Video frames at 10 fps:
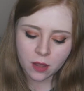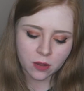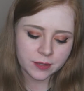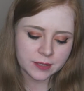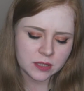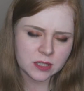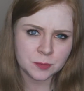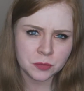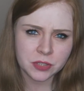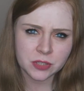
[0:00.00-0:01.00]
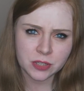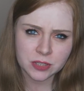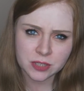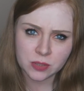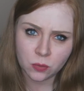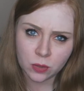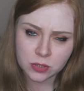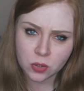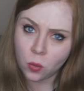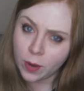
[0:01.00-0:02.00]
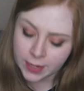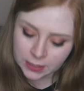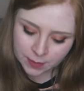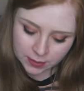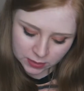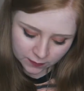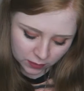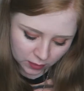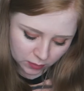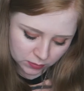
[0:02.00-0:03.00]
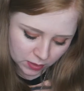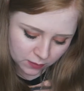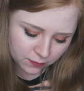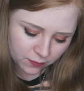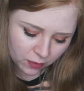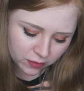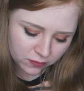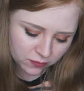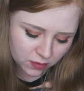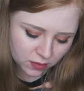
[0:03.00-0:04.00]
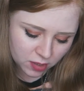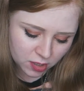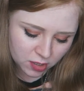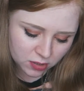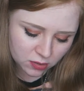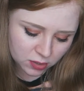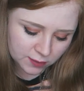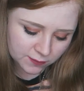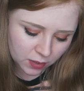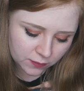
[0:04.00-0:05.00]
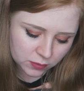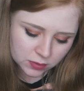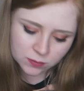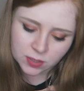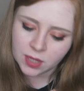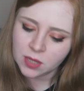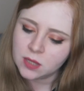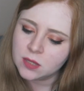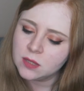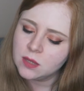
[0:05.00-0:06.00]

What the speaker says: I got this in the smallest size because it was quite expensive. I think it was like $5.95 or something.